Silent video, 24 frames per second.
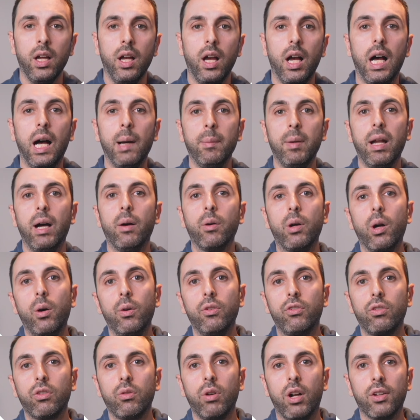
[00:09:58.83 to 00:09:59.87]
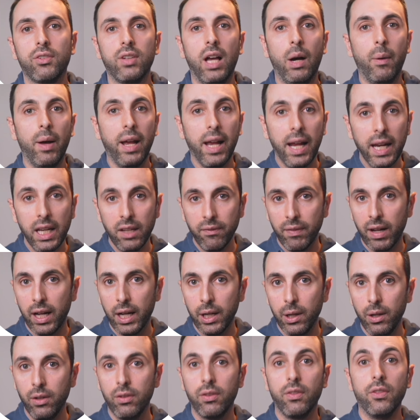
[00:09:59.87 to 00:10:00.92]
I'm now going to cross out any
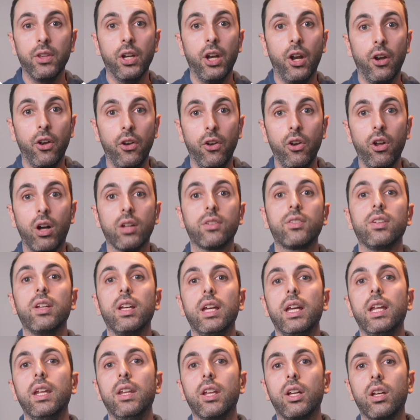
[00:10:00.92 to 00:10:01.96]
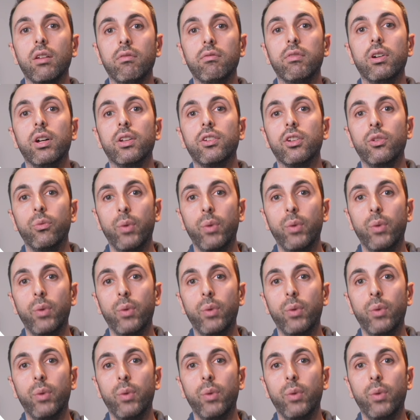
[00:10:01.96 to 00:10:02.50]
values that are not in the converted